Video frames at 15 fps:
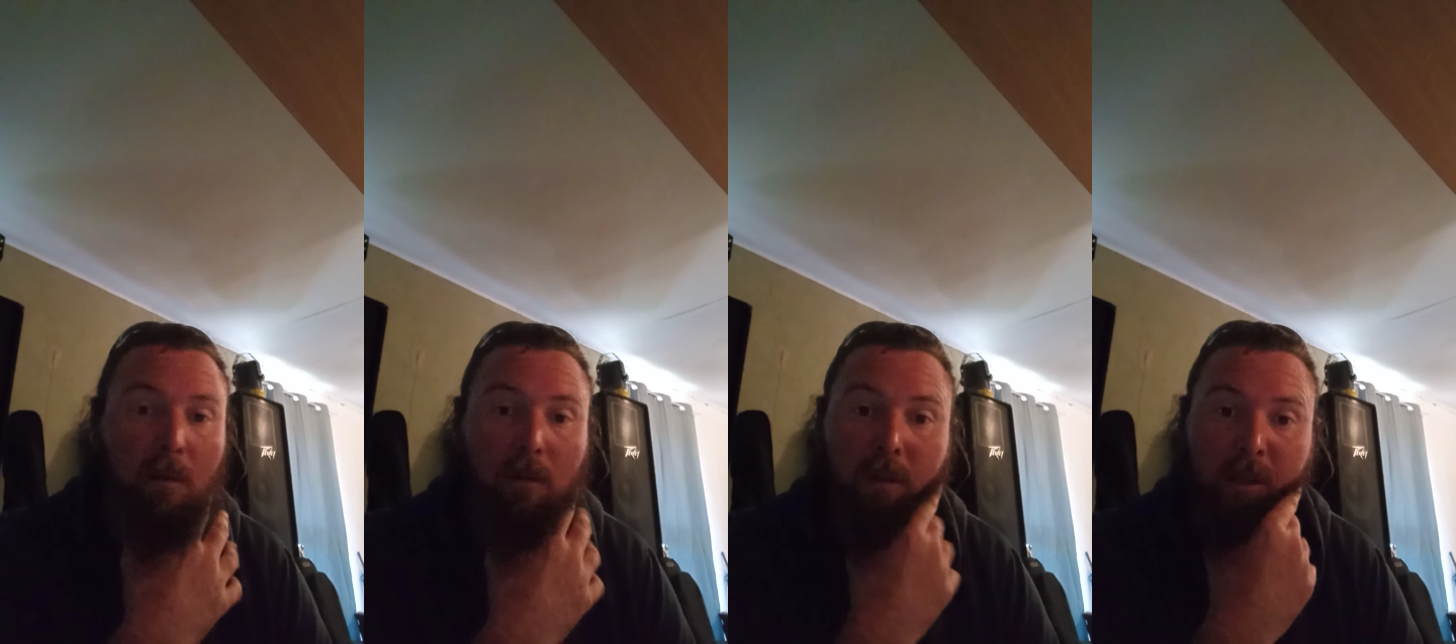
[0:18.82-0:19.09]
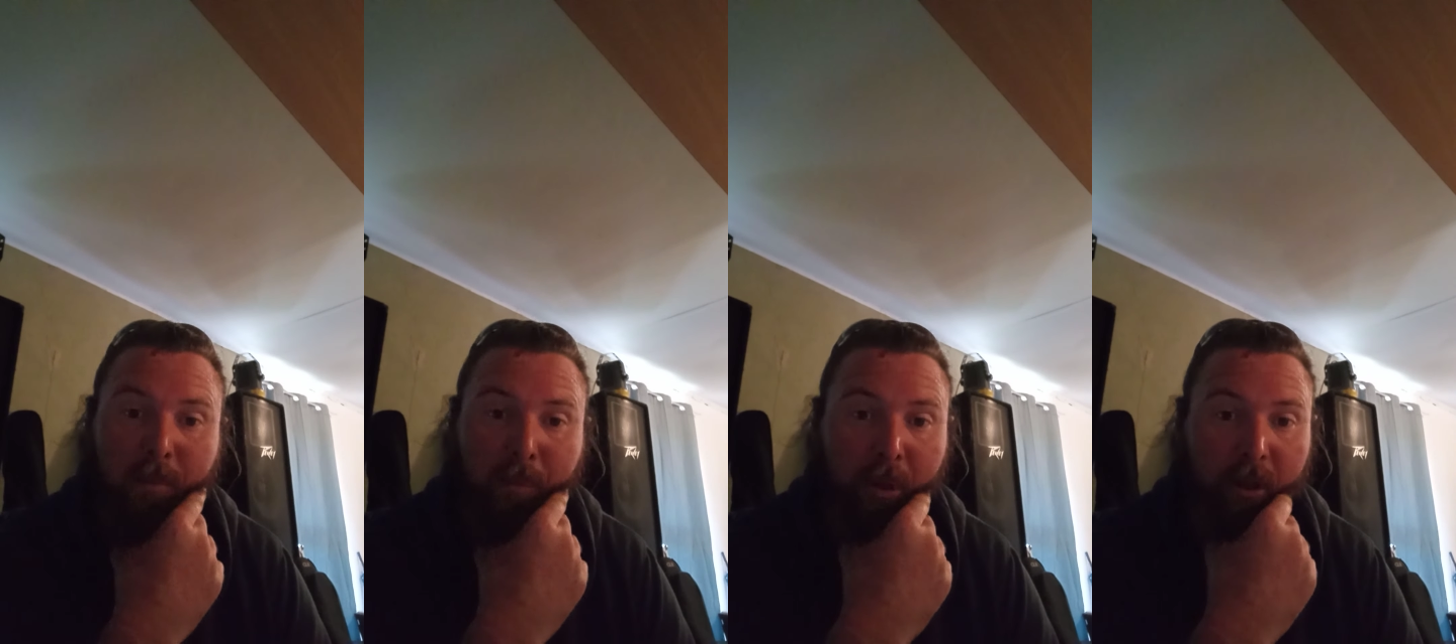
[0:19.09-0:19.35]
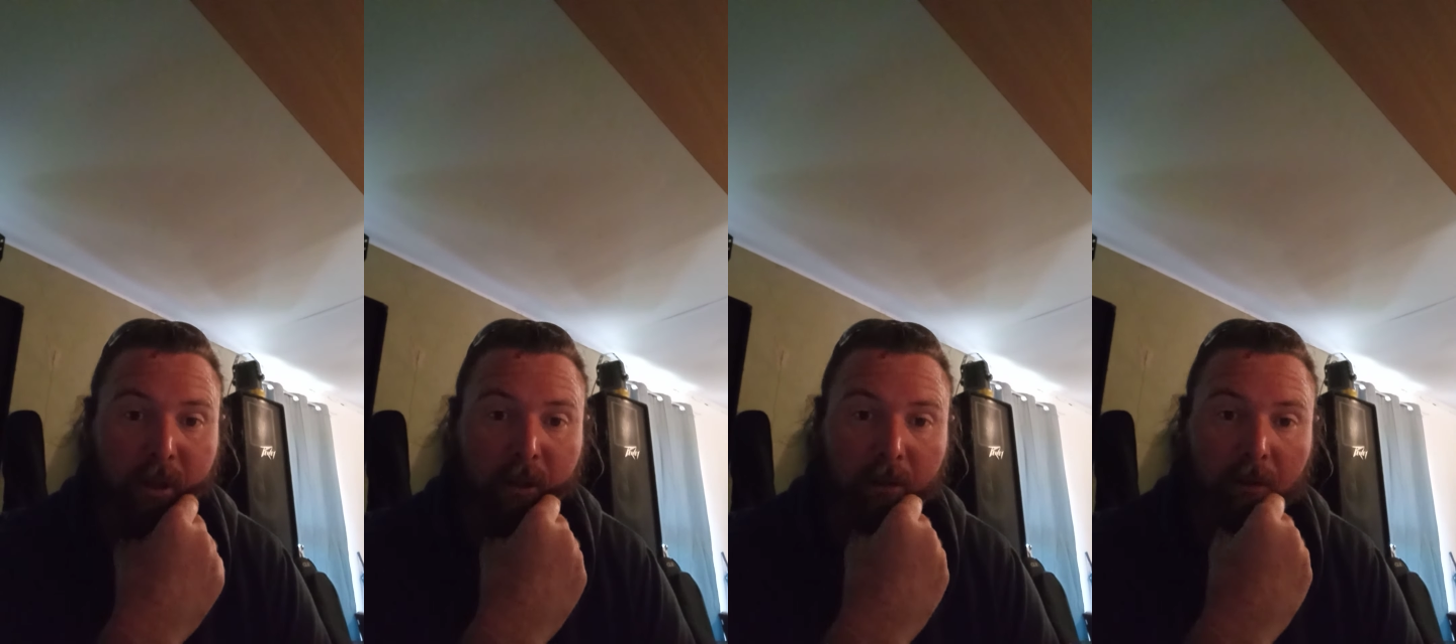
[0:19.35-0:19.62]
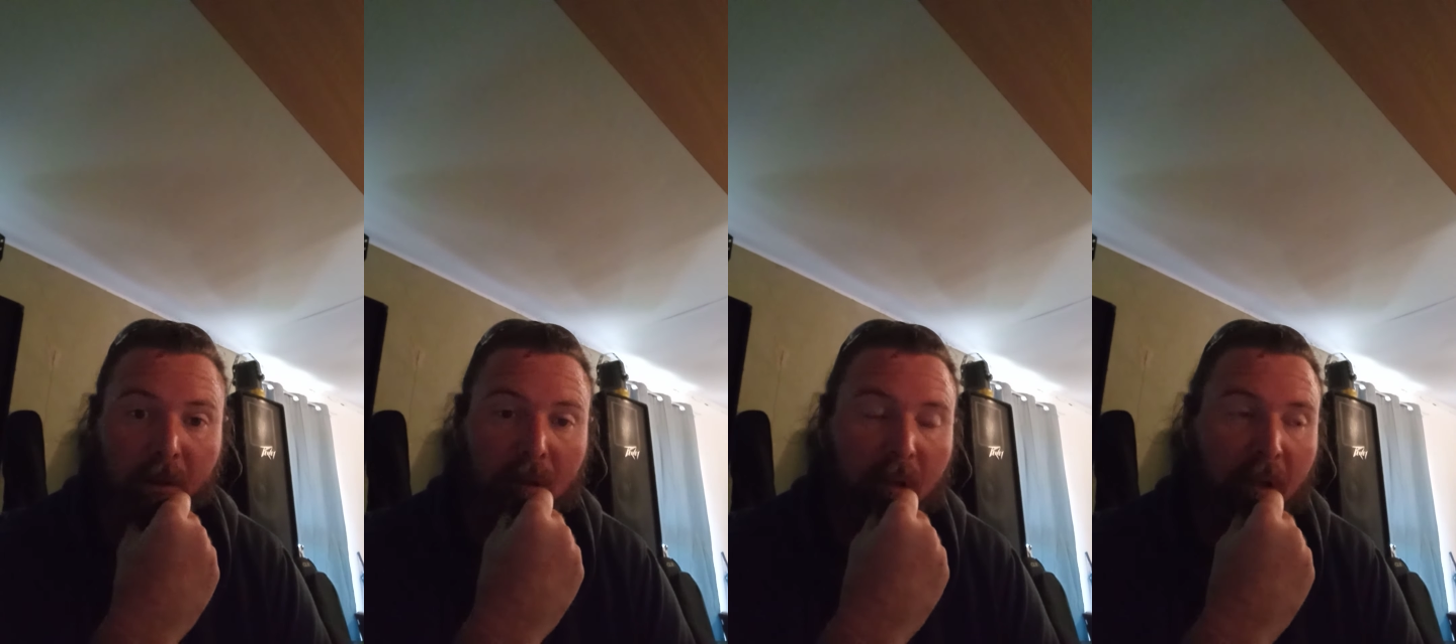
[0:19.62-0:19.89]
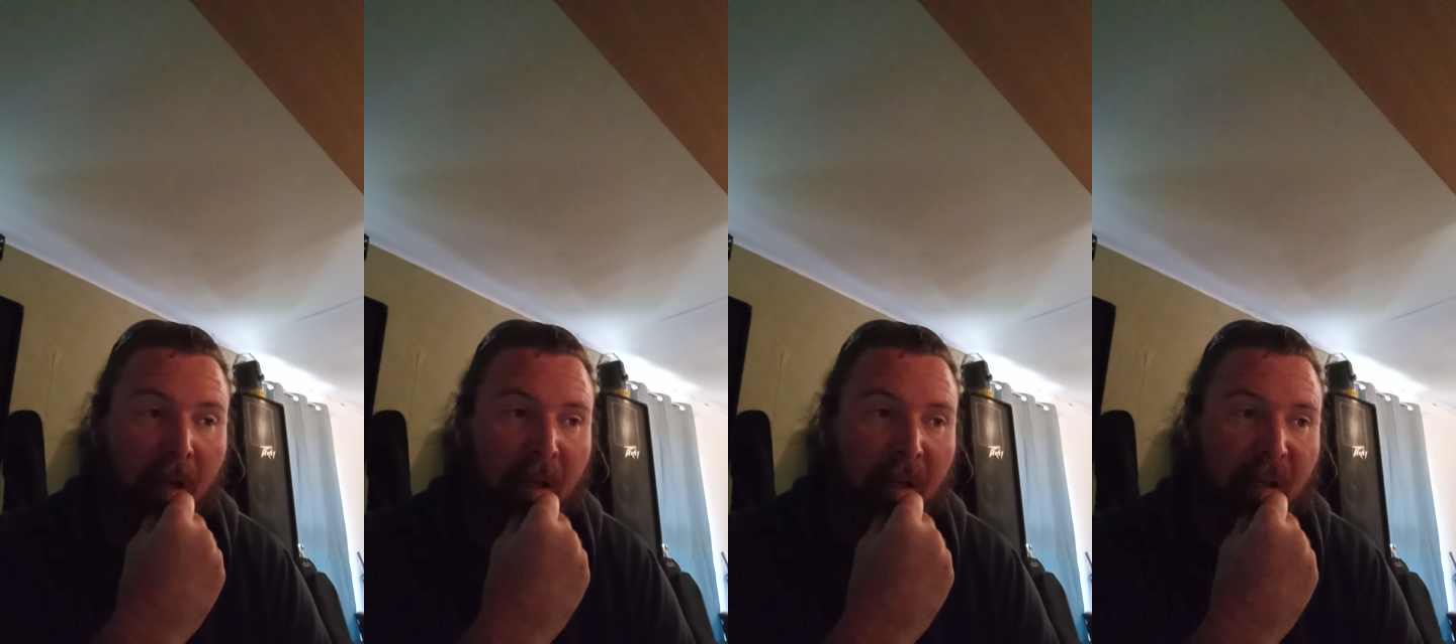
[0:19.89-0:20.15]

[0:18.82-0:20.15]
I just put an